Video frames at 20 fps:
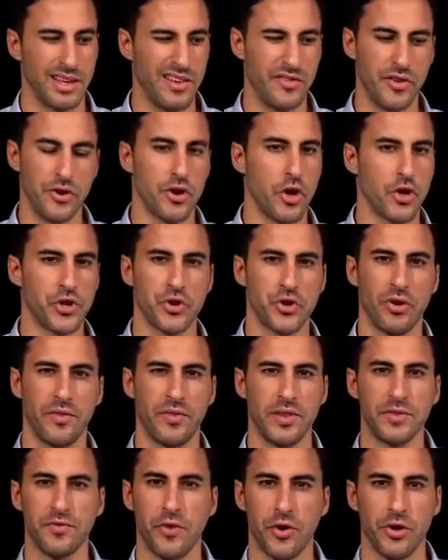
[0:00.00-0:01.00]
if you're not
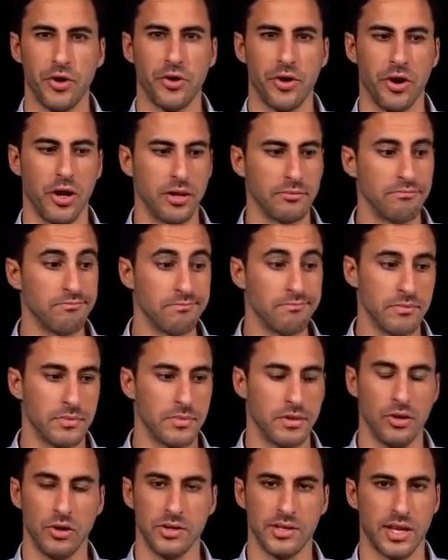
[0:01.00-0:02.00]
sure if it's for you or not,
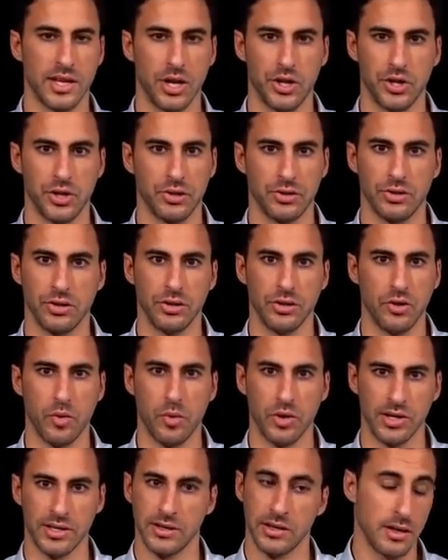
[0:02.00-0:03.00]
don't schedule a call,
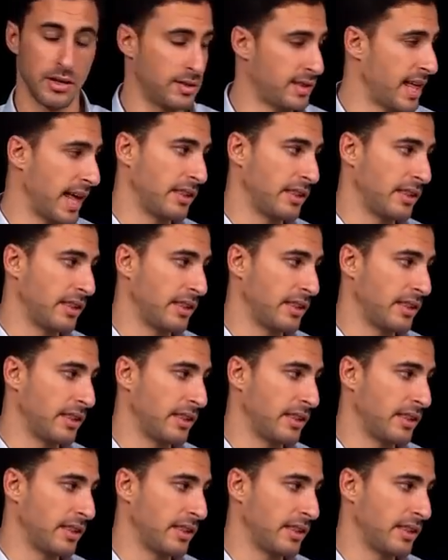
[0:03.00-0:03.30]
no worries.